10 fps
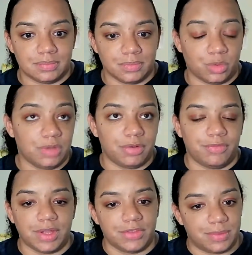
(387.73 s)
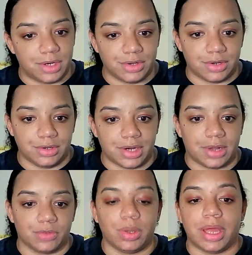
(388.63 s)
3-foot fence around your
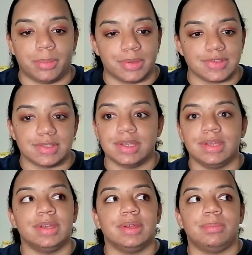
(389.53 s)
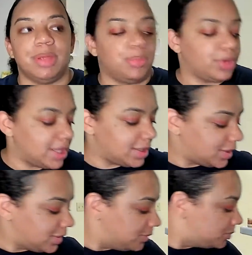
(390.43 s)
house? What happens? People can't get
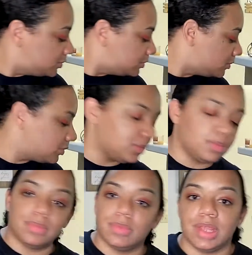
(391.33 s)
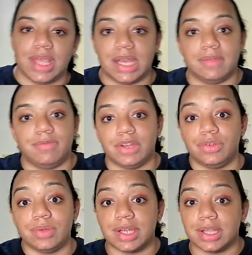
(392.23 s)
in. And if they
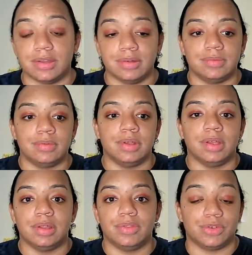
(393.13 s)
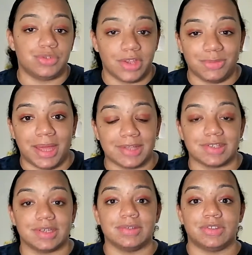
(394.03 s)
do get in, they're
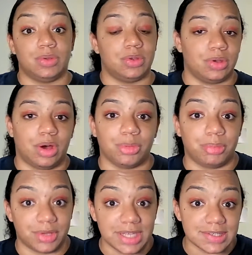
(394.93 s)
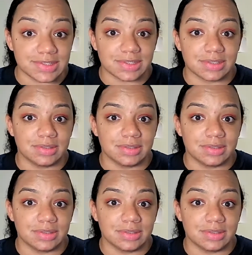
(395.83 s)
trespassing, so you can call the police,